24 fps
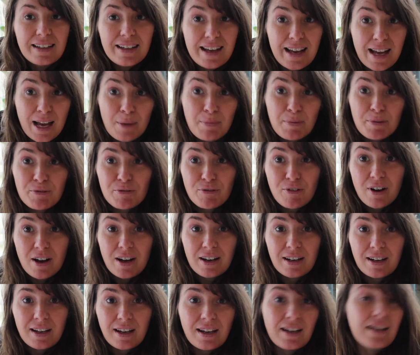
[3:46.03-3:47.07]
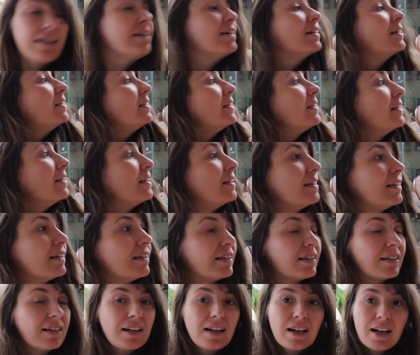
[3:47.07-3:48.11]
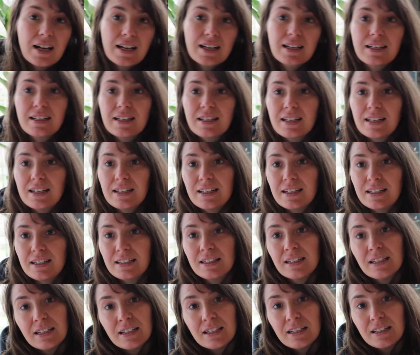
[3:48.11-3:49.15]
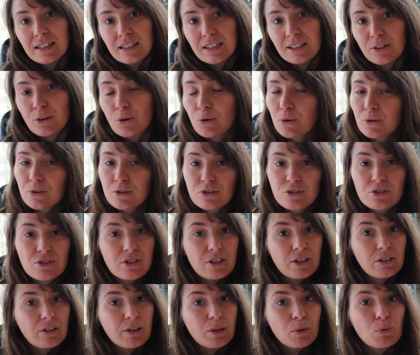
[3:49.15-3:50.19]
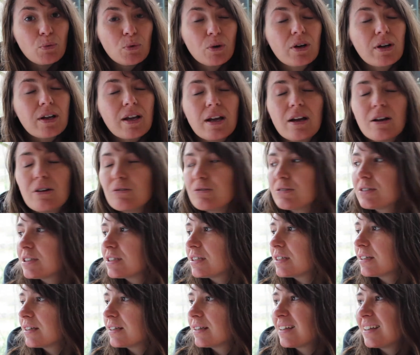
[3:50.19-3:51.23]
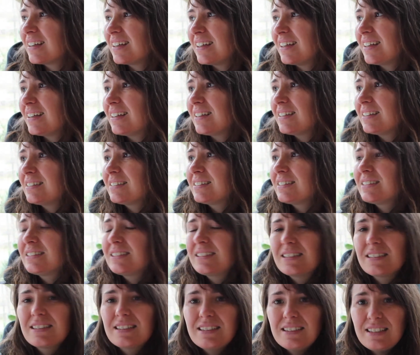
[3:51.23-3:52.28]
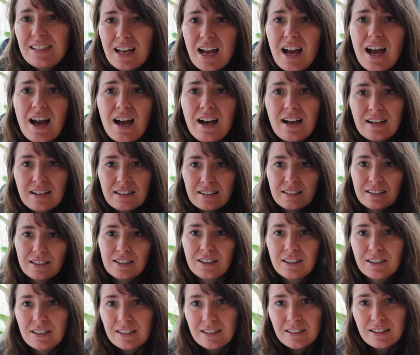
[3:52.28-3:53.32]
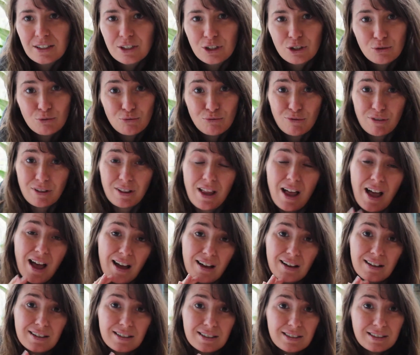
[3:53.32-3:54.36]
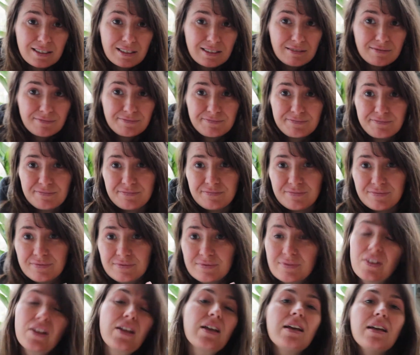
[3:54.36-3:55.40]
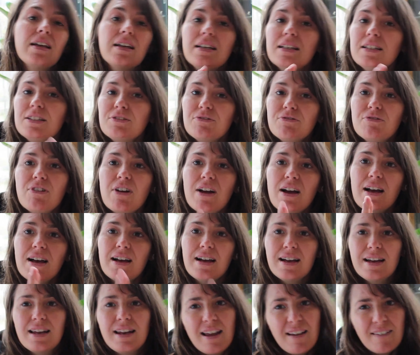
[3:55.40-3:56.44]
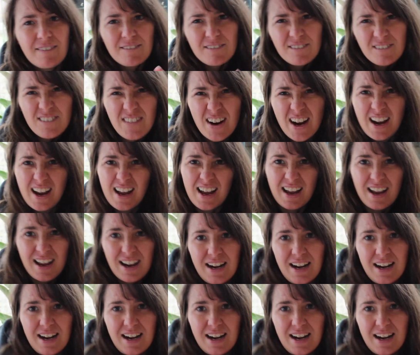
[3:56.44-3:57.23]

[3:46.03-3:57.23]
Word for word: Happy Friday. I'm going to get in an Orange Theory workout and, yeah, relax. It's Friday. Friday.